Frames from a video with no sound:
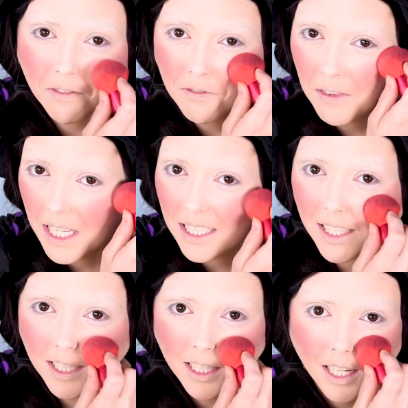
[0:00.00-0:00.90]
of
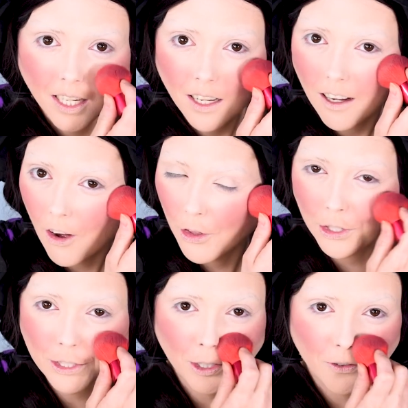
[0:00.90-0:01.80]
feet on
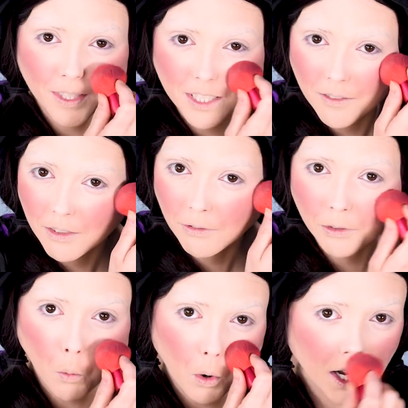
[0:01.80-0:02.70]
the surface of the
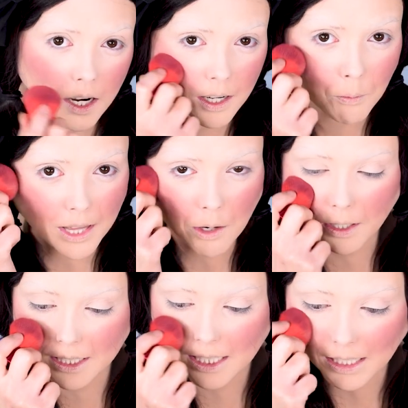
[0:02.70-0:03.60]
floor when they
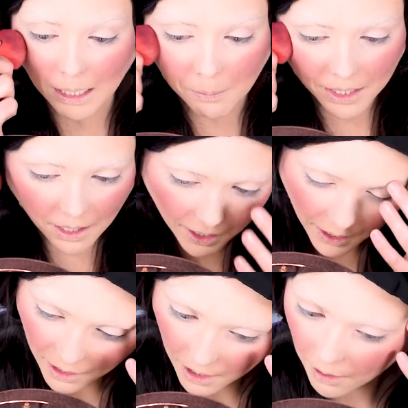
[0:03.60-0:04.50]
were asleep at
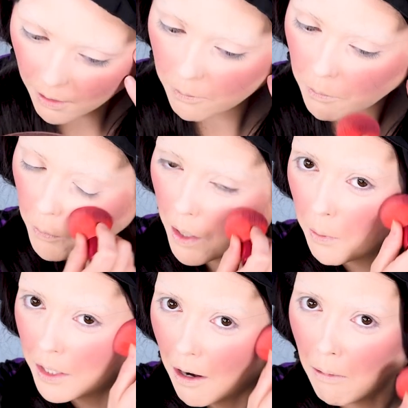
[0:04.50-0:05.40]
night and they they
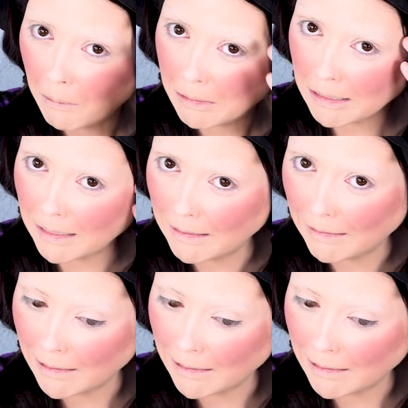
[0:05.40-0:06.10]
would know it was like